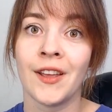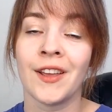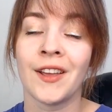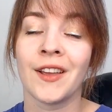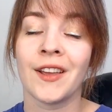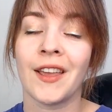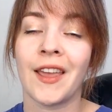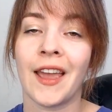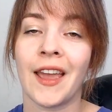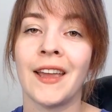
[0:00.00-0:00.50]

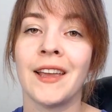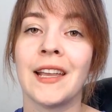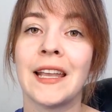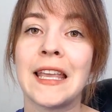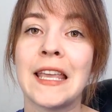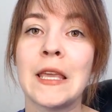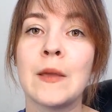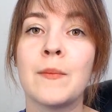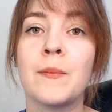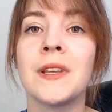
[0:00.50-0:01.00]
Okay,
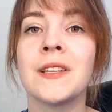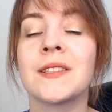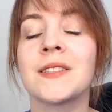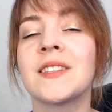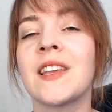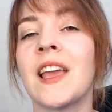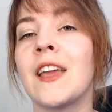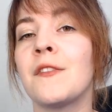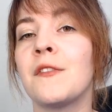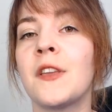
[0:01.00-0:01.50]
keep it
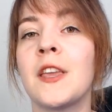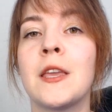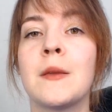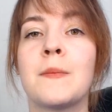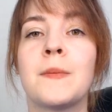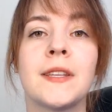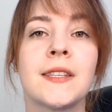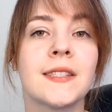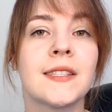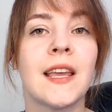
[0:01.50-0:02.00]
safe,
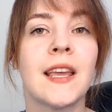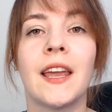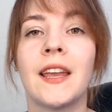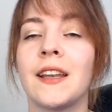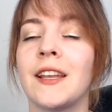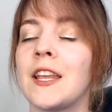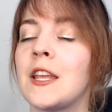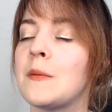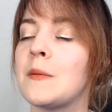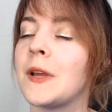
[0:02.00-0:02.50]
keep it
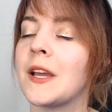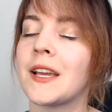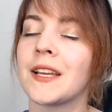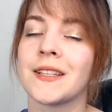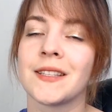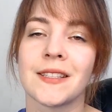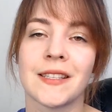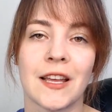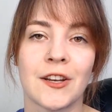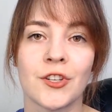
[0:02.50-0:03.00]
sane, keep it
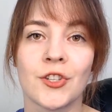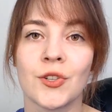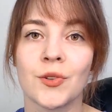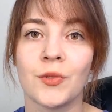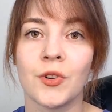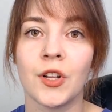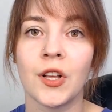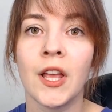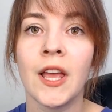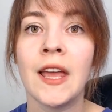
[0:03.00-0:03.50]

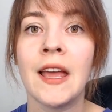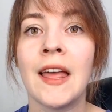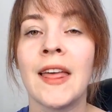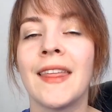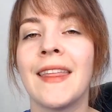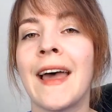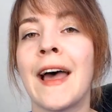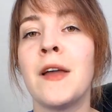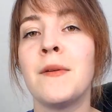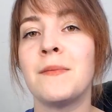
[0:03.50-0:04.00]
consensual.
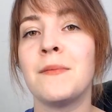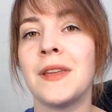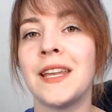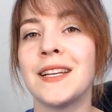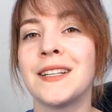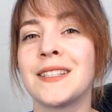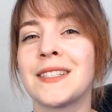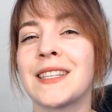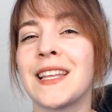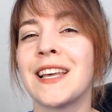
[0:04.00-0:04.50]
That
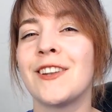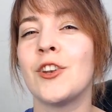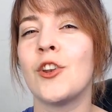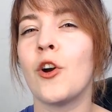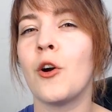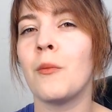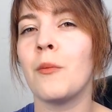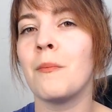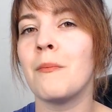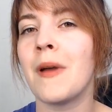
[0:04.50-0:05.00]
means that
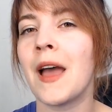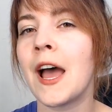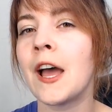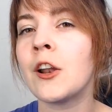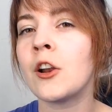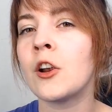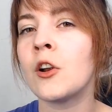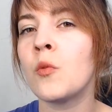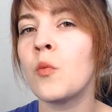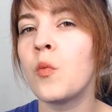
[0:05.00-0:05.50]
no
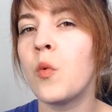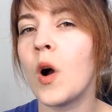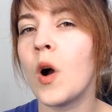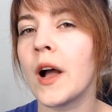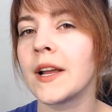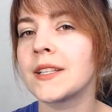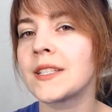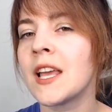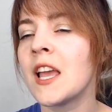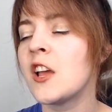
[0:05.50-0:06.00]
matter
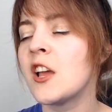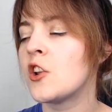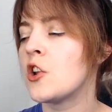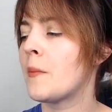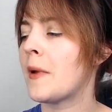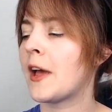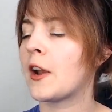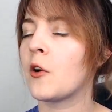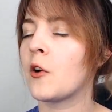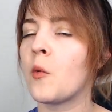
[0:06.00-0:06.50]

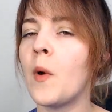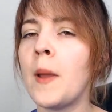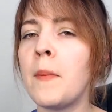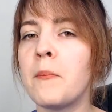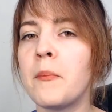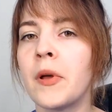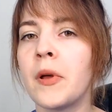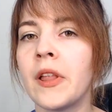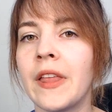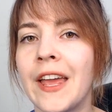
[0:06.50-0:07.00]

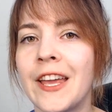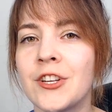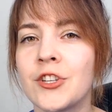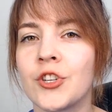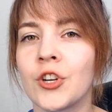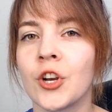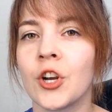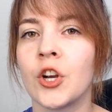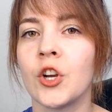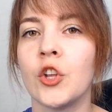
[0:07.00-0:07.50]
what
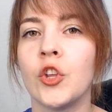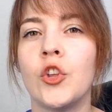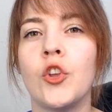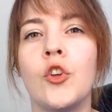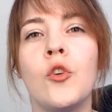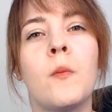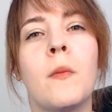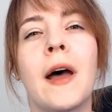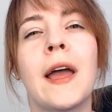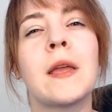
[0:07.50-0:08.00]
pleasure
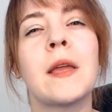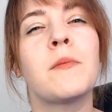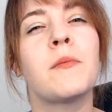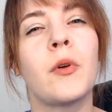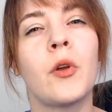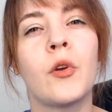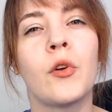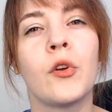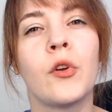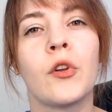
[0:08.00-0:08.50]
you might
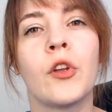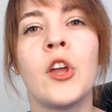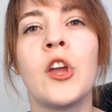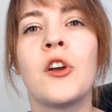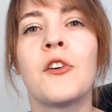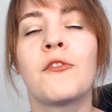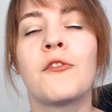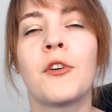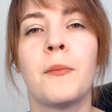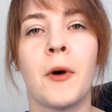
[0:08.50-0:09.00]
pull
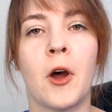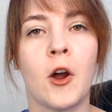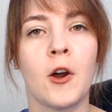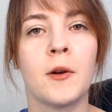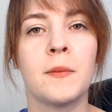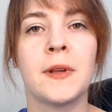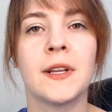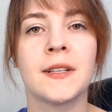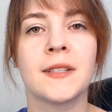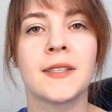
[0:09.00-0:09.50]
from
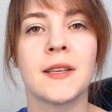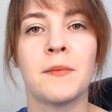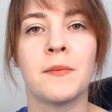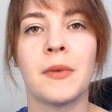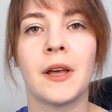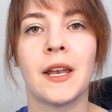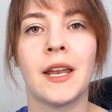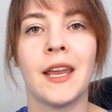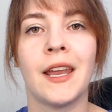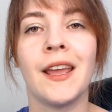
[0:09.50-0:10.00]
harming
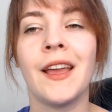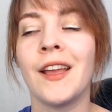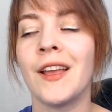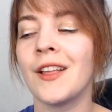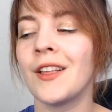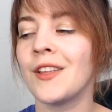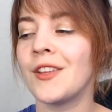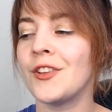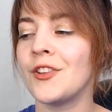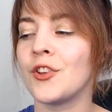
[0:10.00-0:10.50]
somebody,
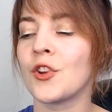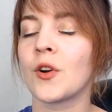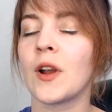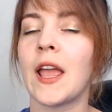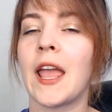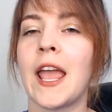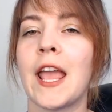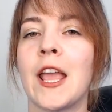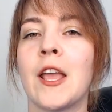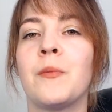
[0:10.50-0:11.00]
you're
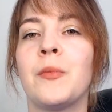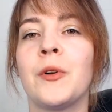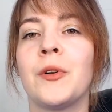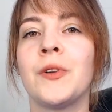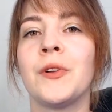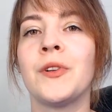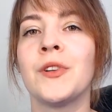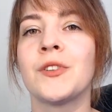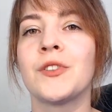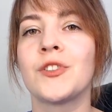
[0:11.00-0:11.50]

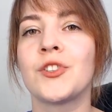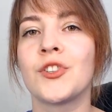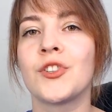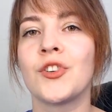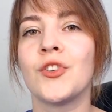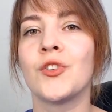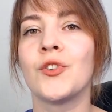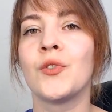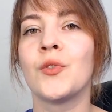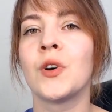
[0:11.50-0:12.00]
able
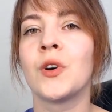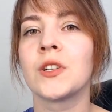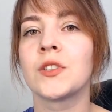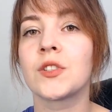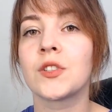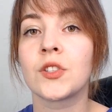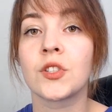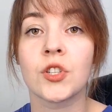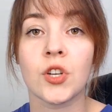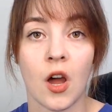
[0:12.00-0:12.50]
to
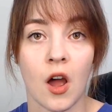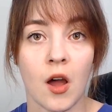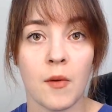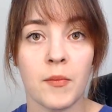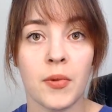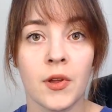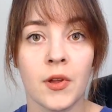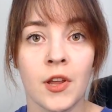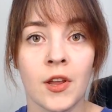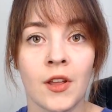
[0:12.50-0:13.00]
stop.